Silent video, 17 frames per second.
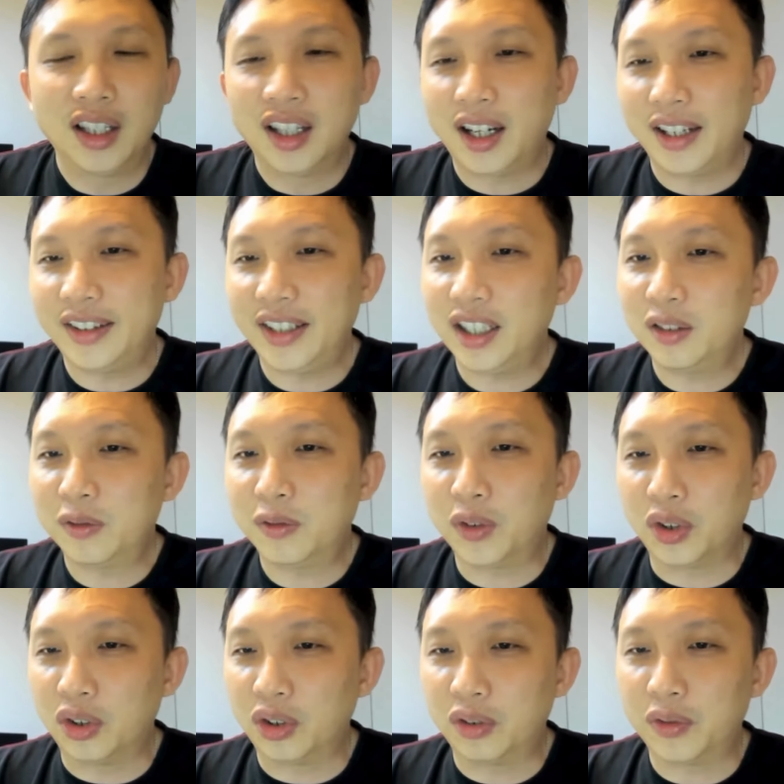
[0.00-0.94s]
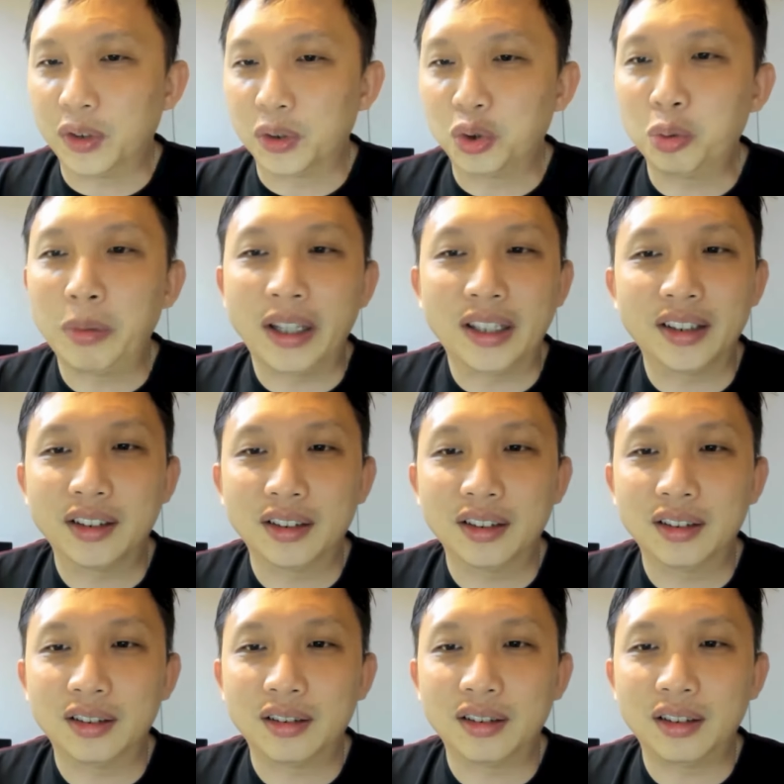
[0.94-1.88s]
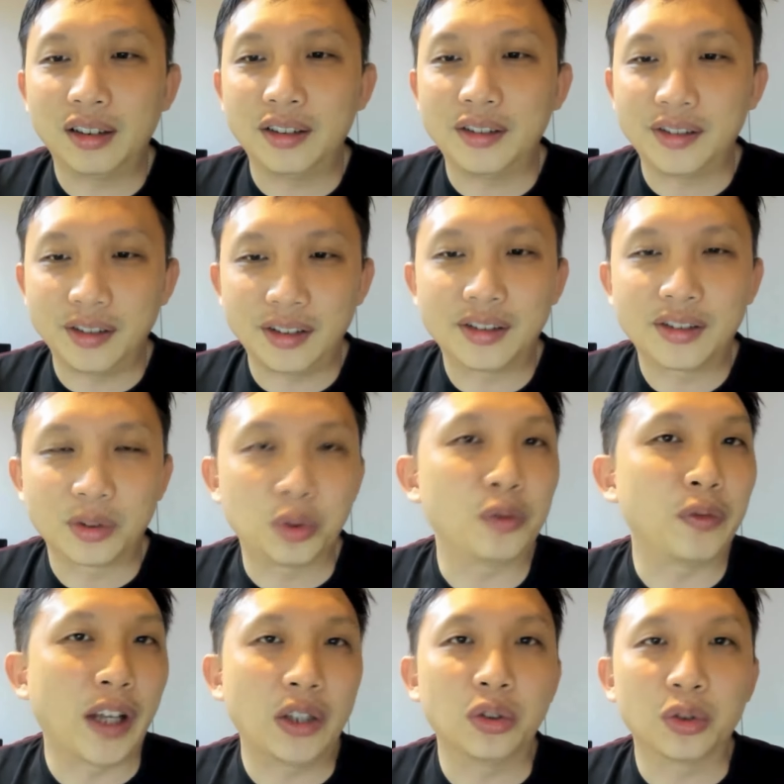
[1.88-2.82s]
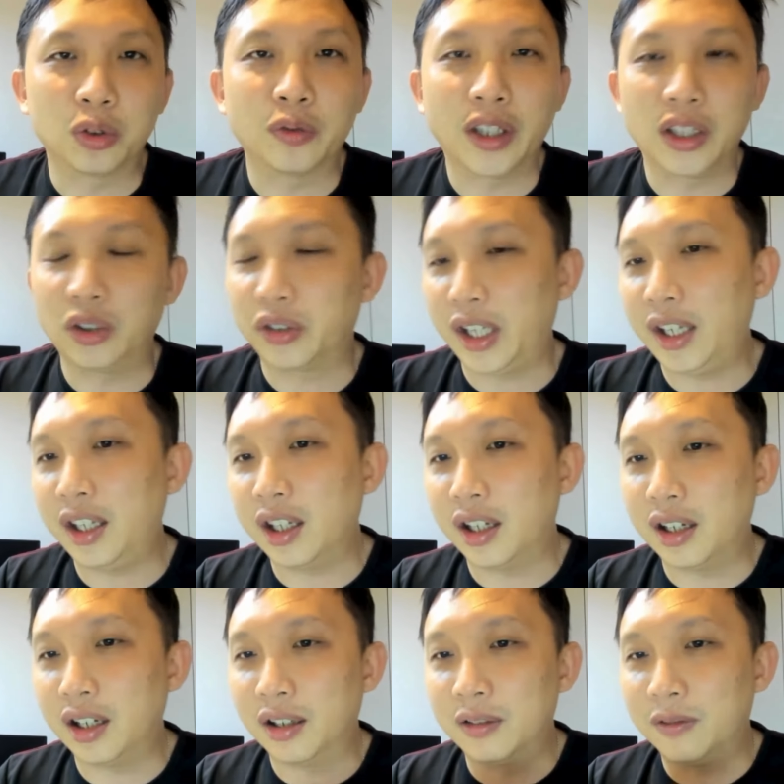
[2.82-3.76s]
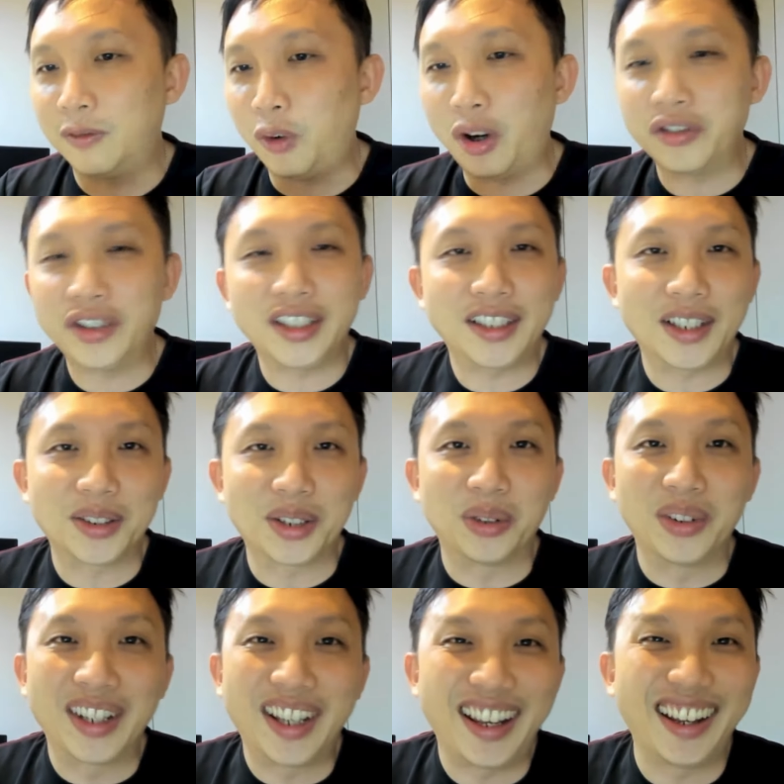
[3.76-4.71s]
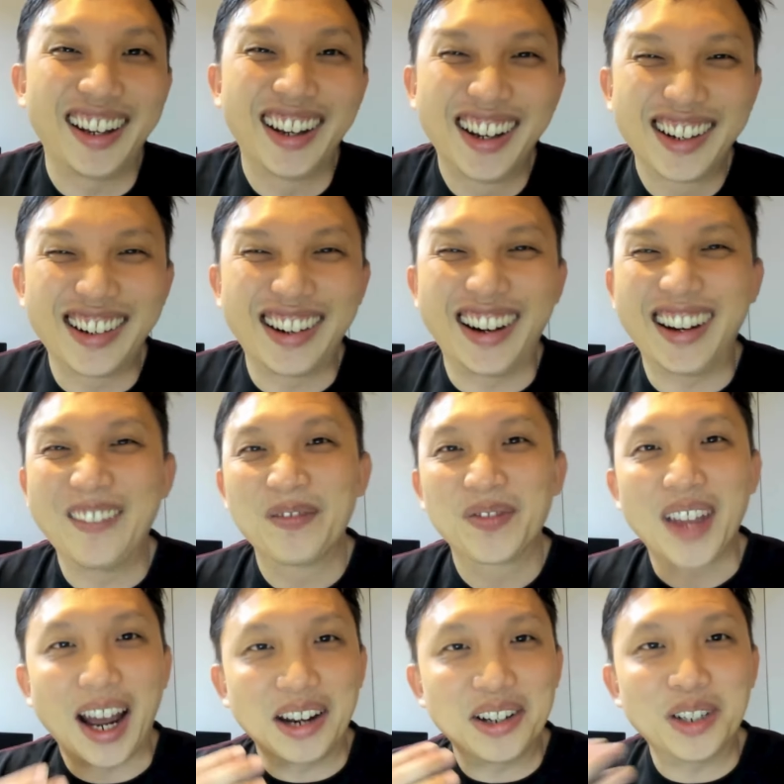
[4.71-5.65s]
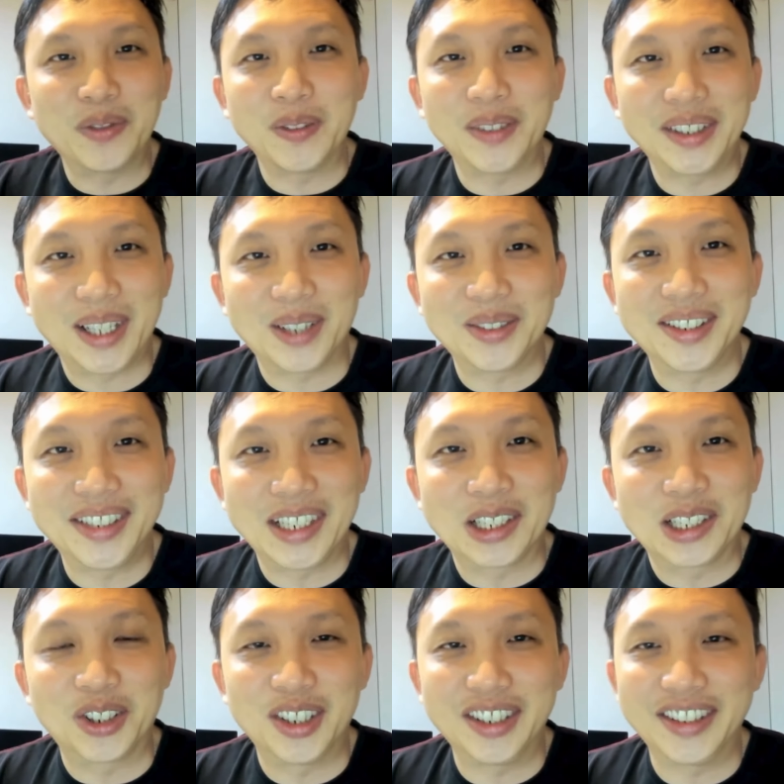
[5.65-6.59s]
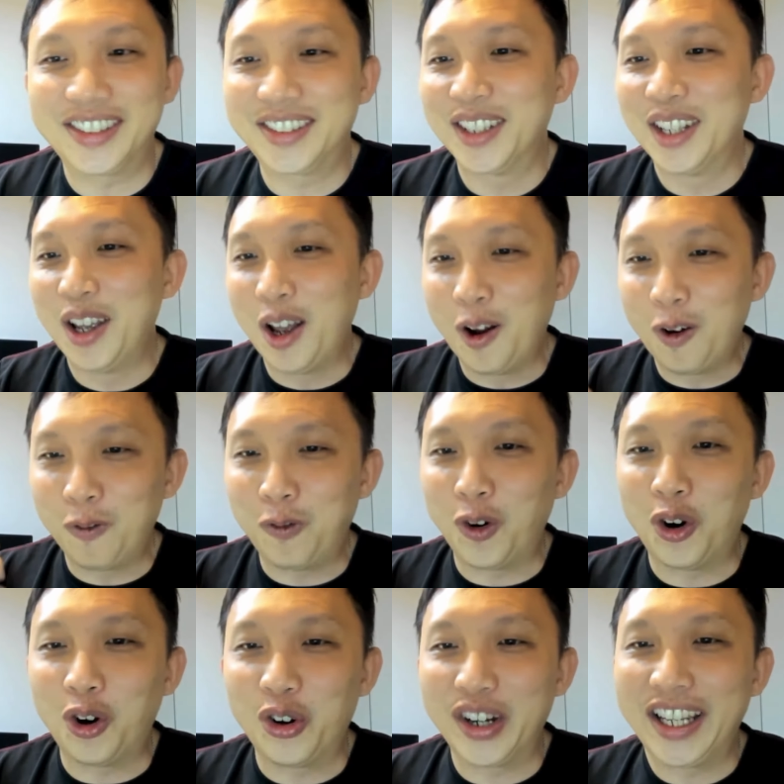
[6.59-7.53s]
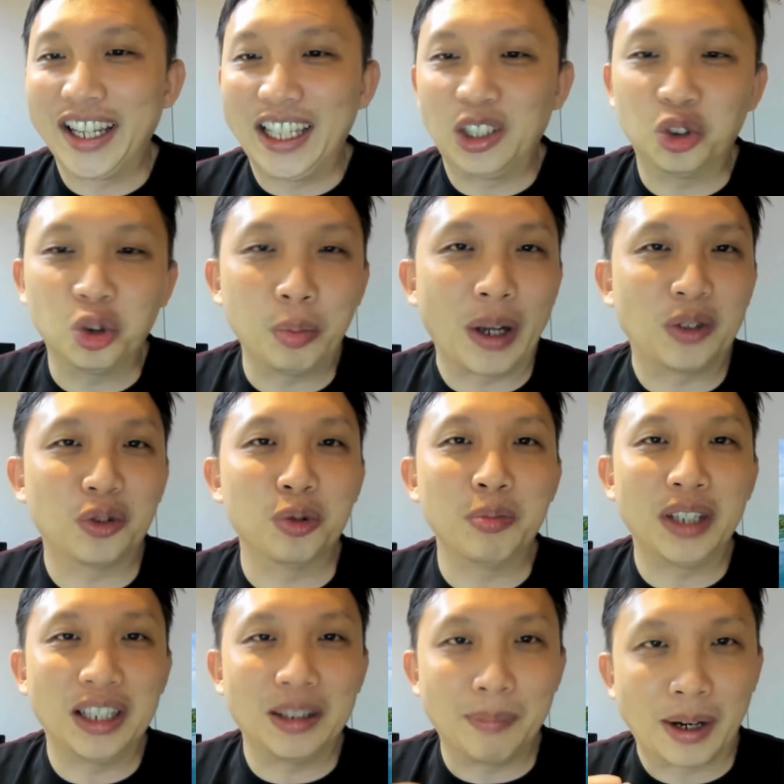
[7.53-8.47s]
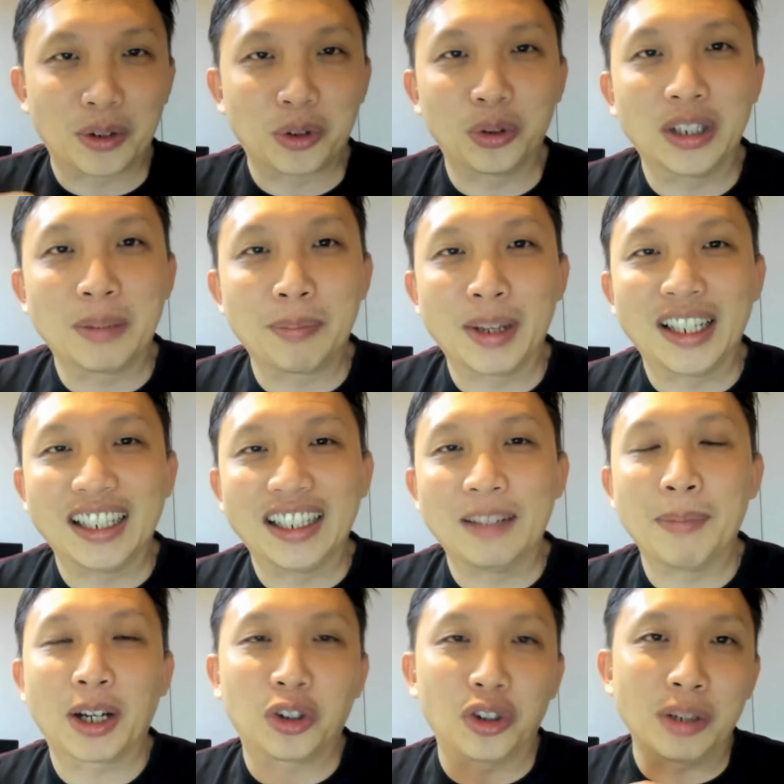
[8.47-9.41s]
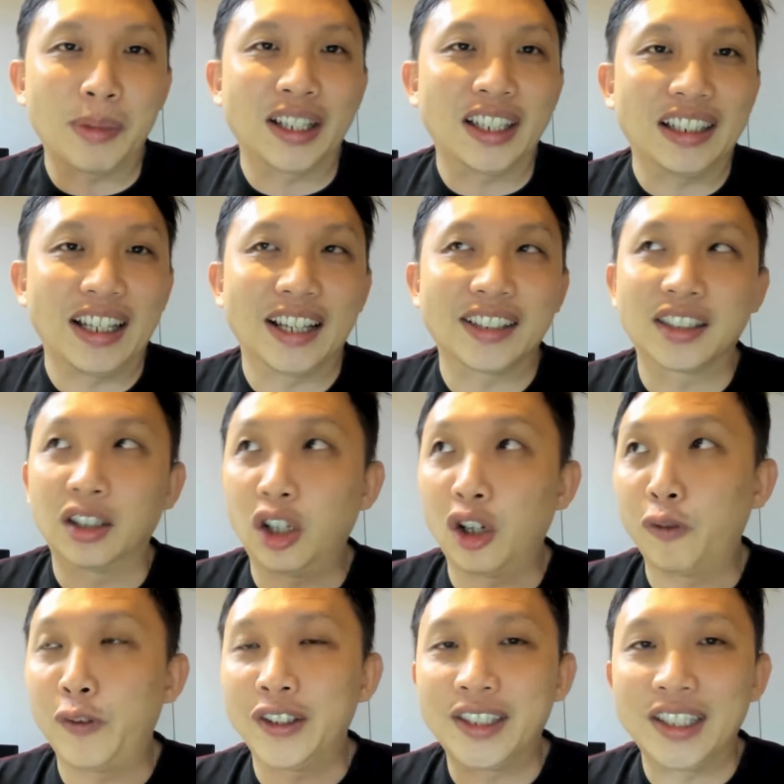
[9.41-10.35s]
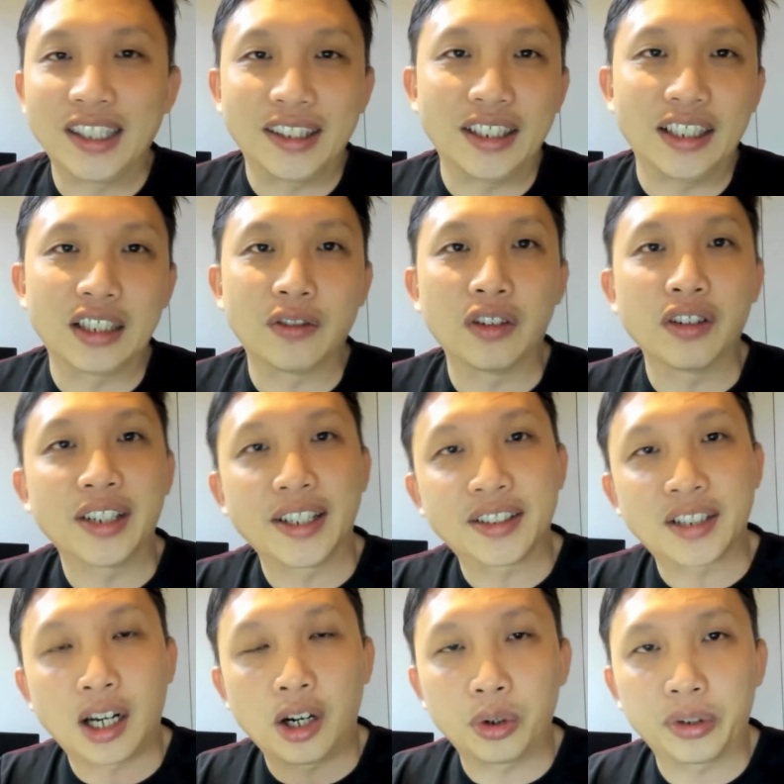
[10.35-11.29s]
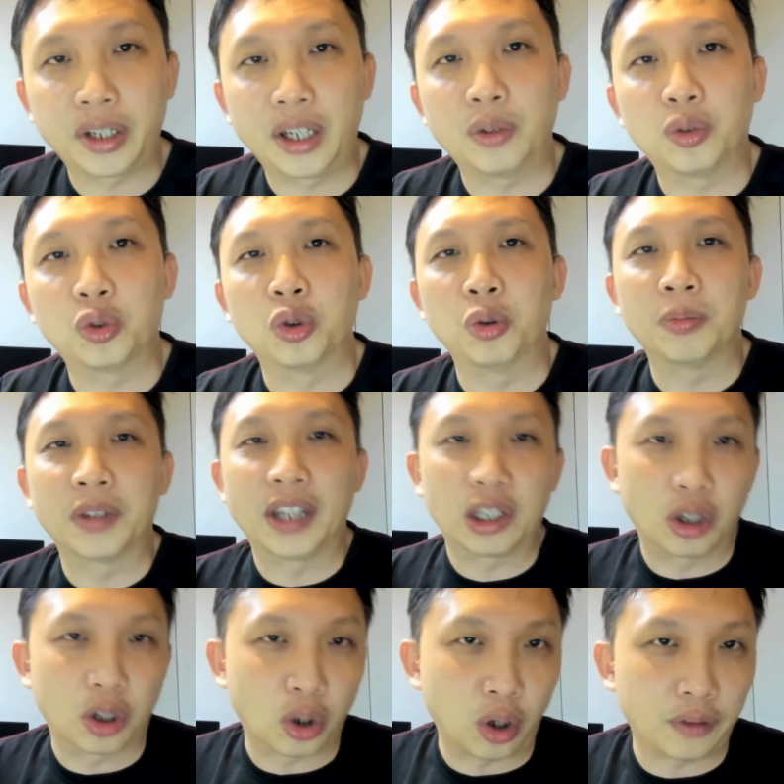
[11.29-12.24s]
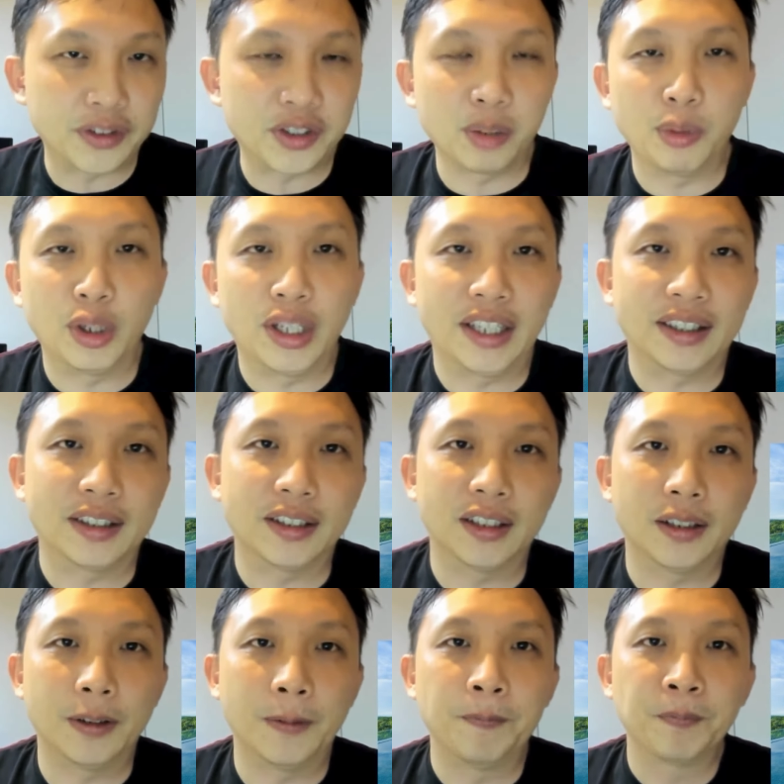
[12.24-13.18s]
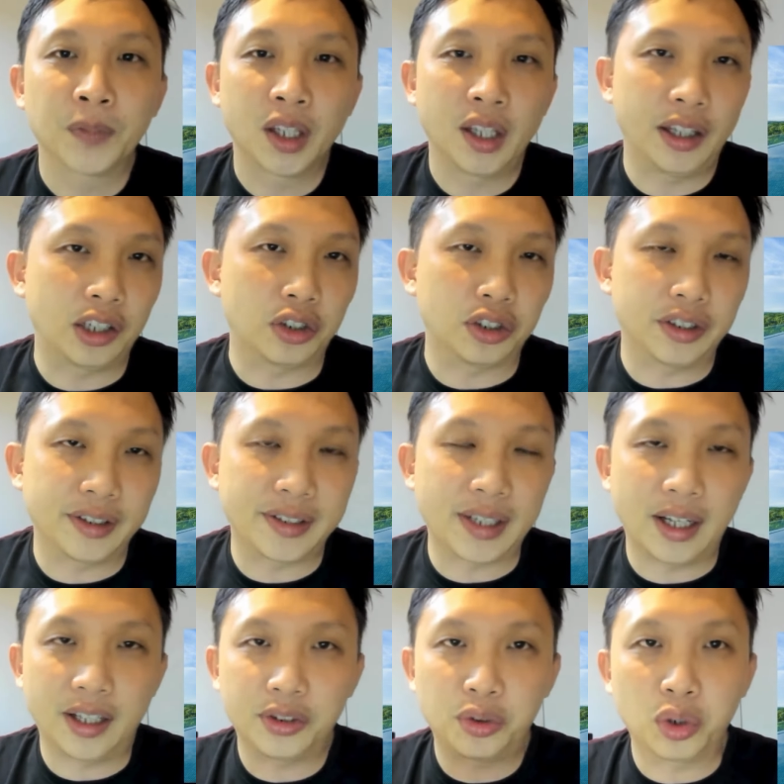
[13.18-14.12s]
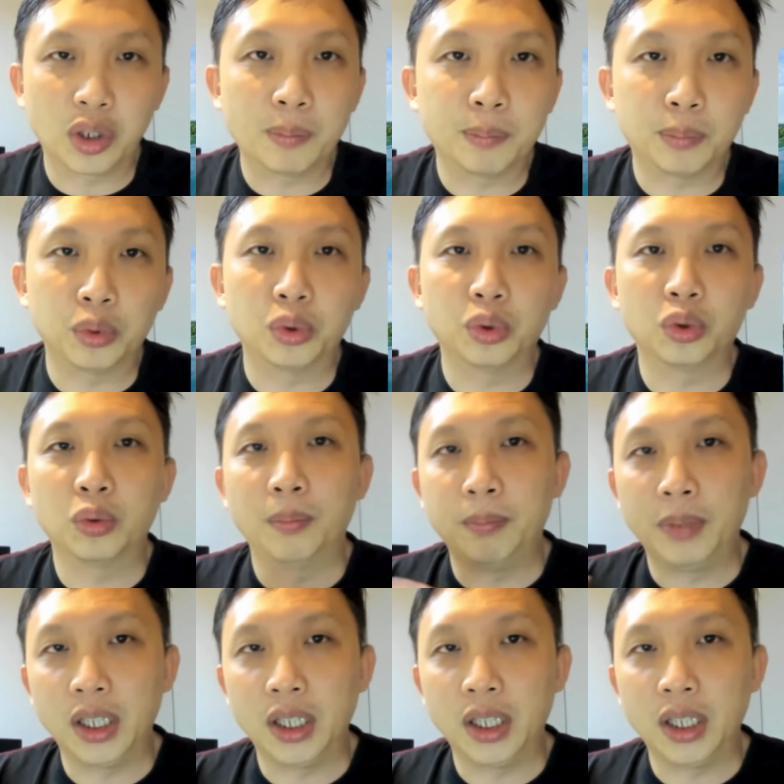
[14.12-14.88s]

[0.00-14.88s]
I think for 2 bedder is good value, good value. Okay, 480,000 ringgit, right? 150,000 Sing dollars for a 2 bedroom in Macrolink Medini. Macrolink Medini has a lot of facilities, very nice karaoke room. They got golf simulator. They got a swimming pool,